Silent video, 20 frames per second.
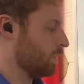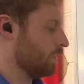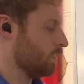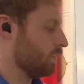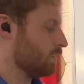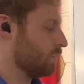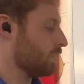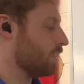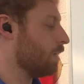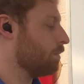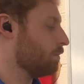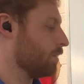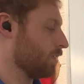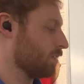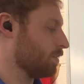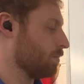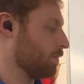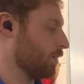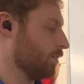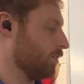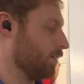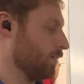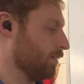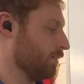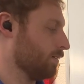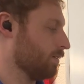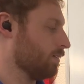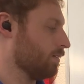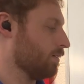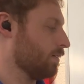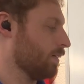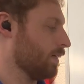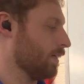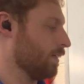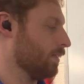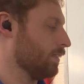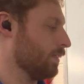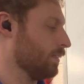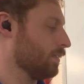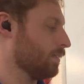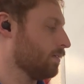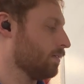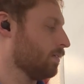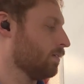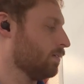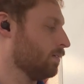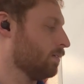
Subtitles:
some experience, at least.